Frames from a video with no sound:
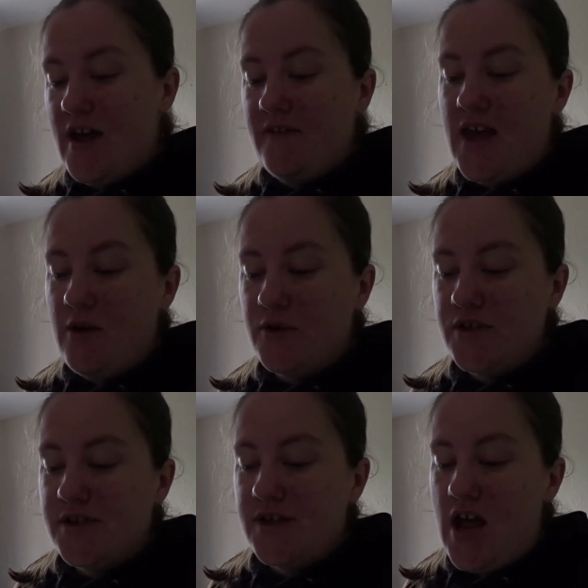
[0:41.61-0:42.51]
and that
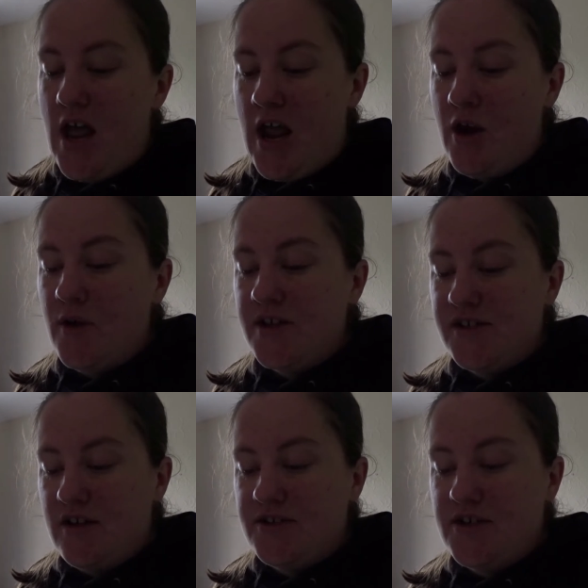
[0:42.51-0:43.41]
was how I
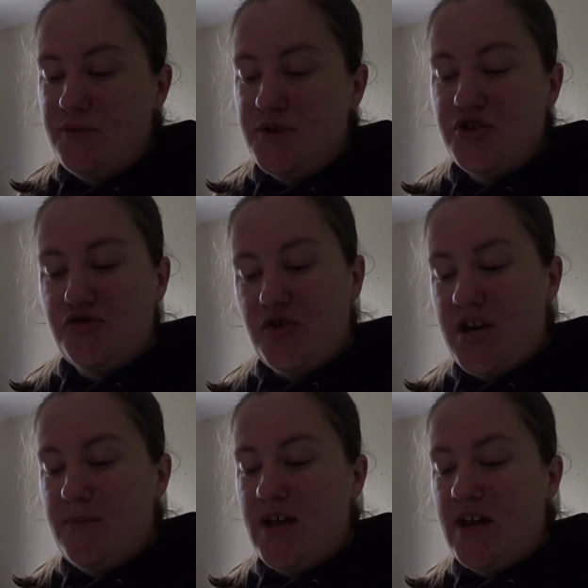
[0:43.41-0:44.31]
started with
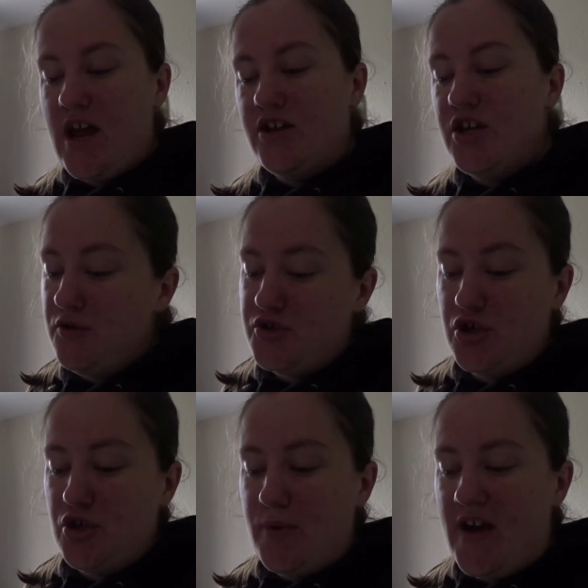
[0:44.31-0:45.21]
streaming and
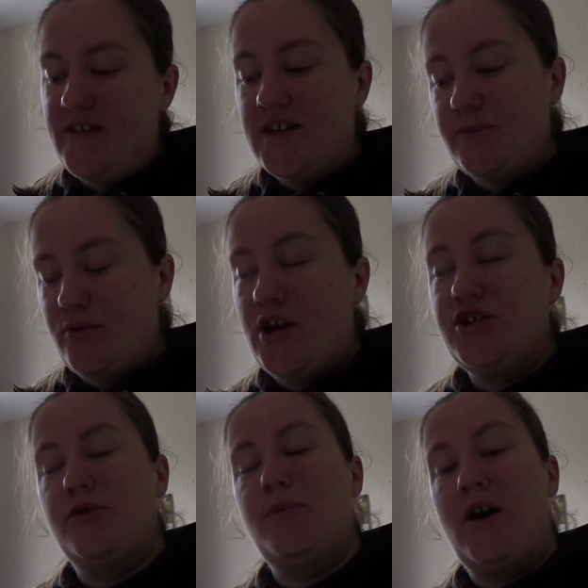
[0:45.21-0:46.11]
YouTube and the
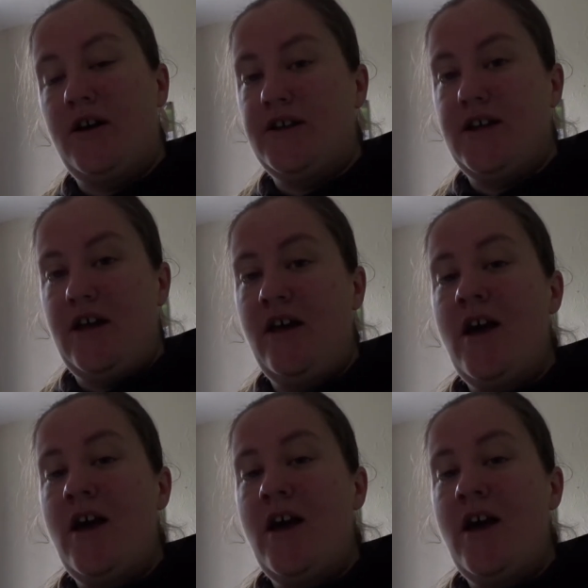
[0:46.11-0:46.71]
inspiration behind it.